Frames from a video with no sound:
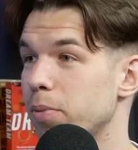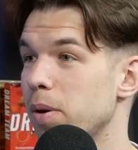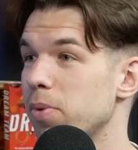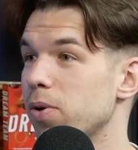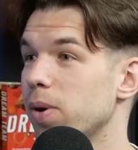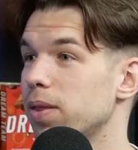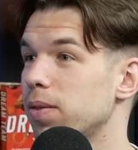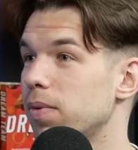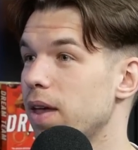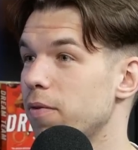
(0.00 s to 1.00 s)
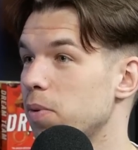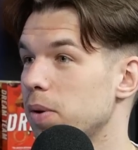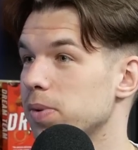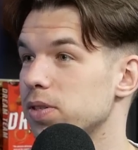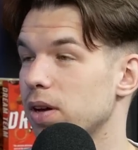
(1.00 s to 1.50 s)
Remember what
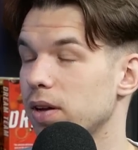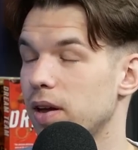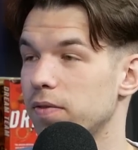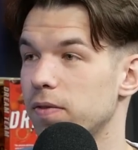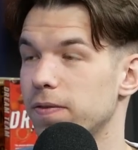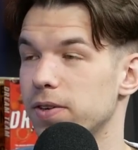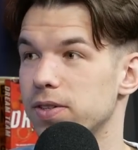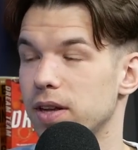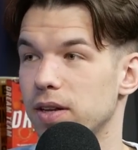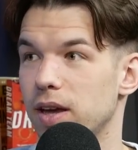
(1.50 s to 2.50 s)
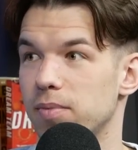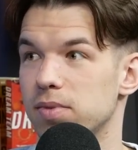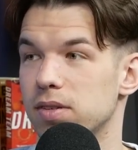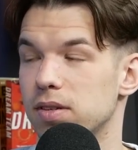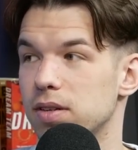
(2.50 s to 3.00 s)
everyone was talking after first 10
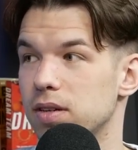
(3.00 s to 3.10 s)
games?